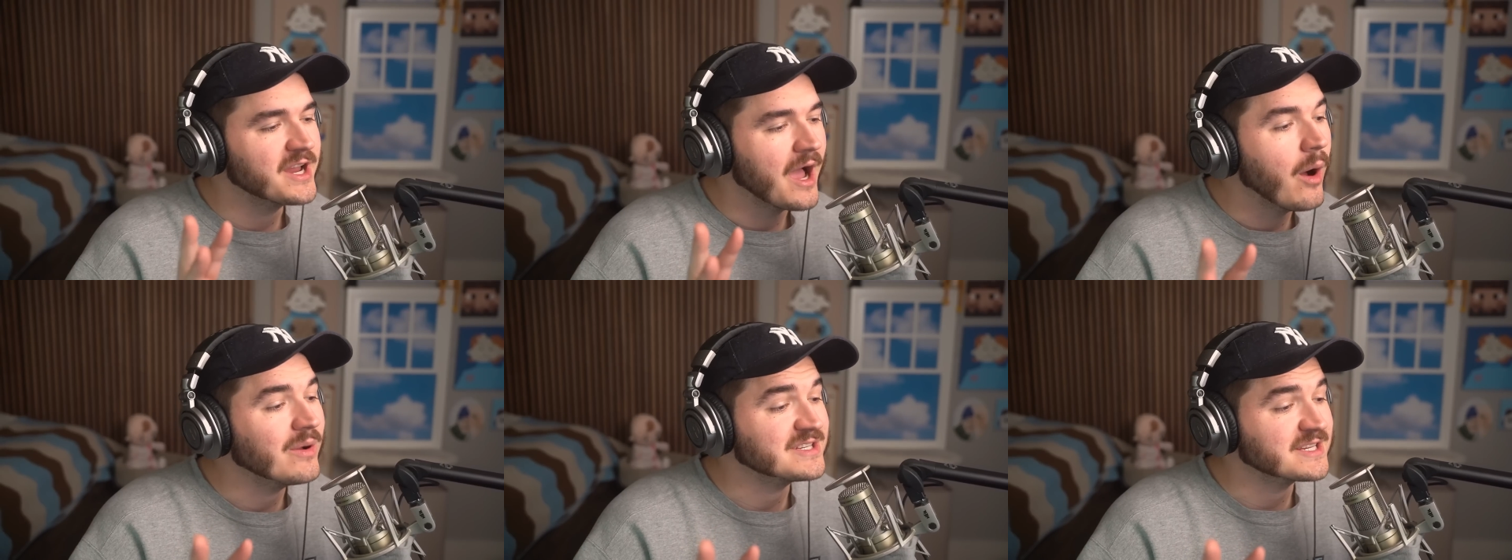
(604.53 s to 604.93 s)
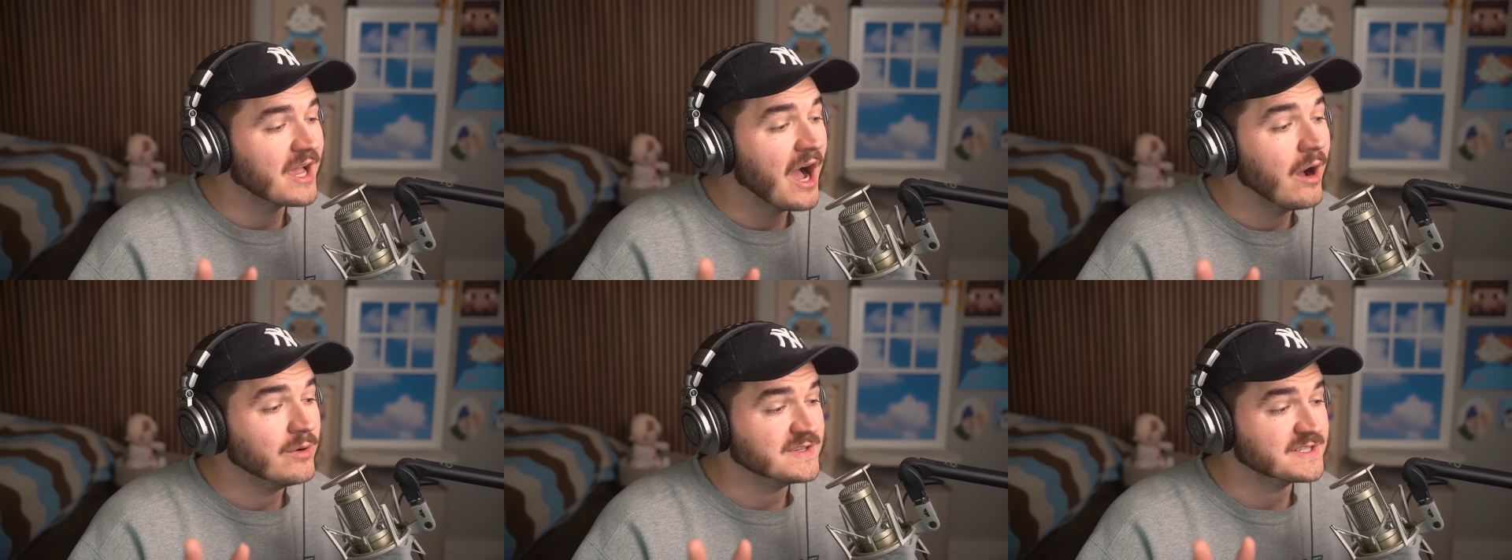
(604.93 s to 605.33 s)
I
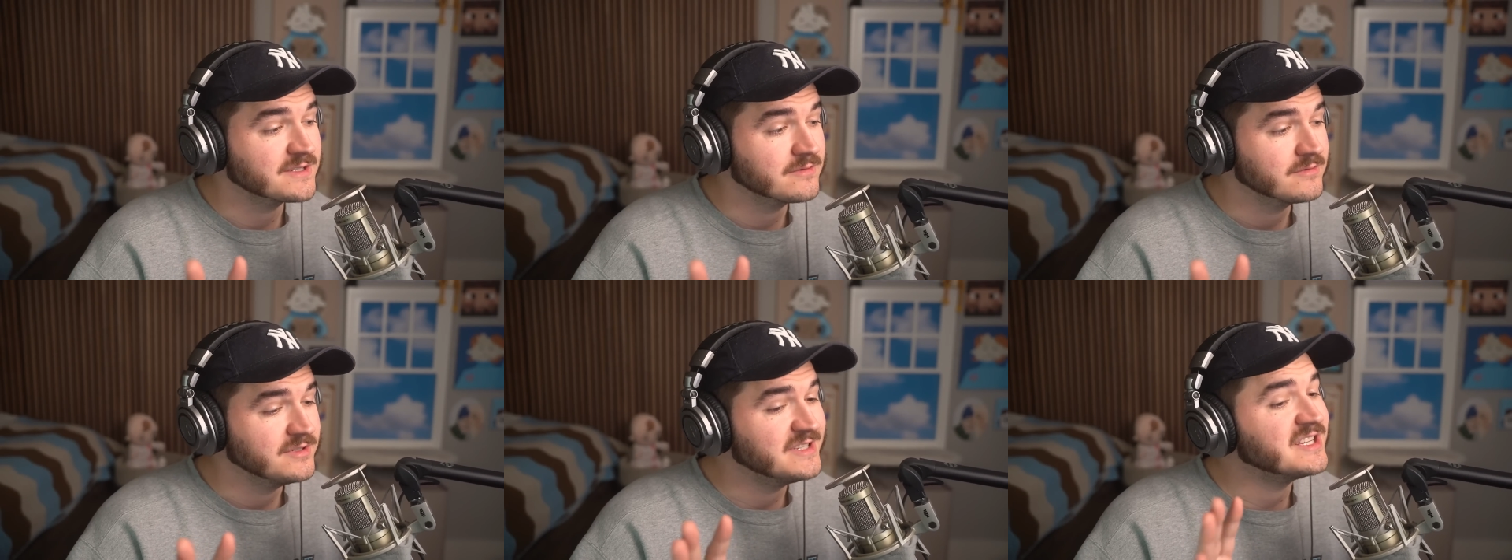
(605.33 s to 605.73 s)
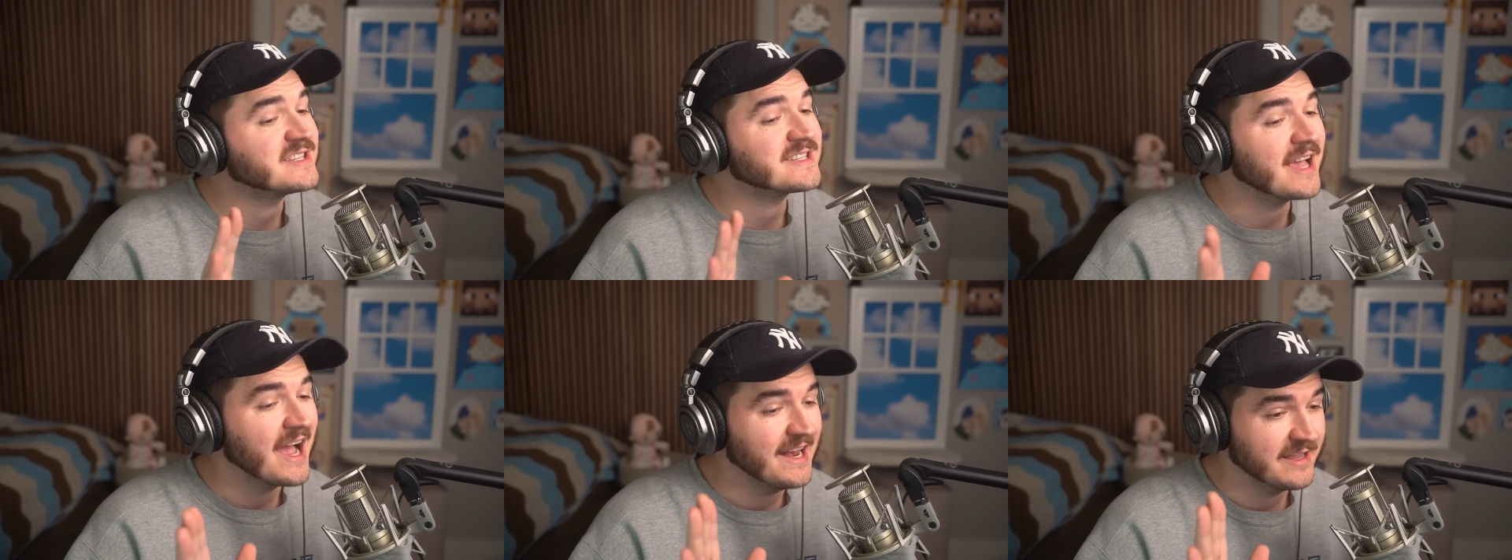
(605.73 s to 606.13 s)
was
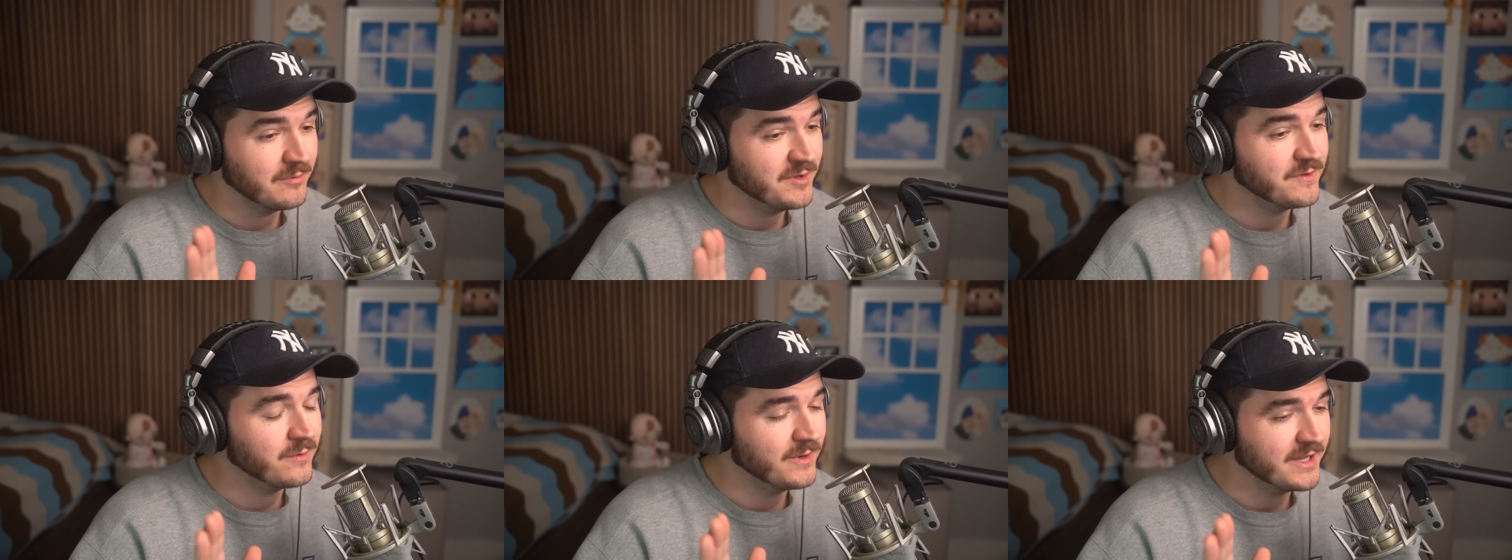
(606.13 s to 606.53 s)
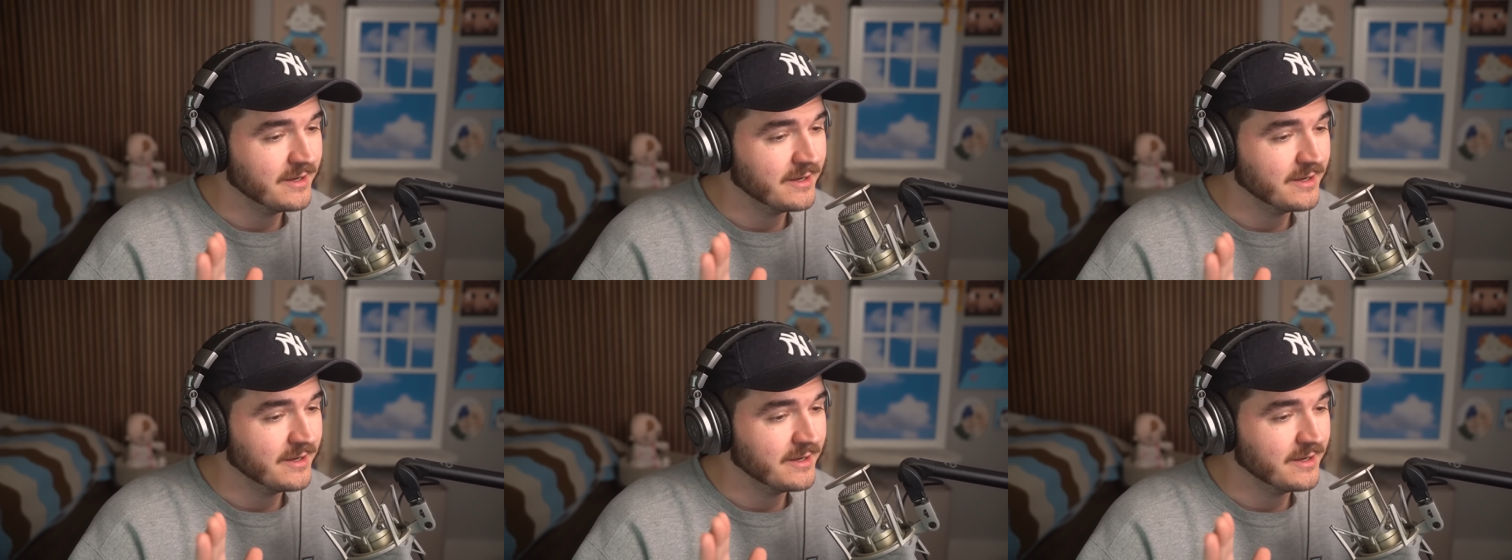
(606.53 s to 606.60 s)
deciding between.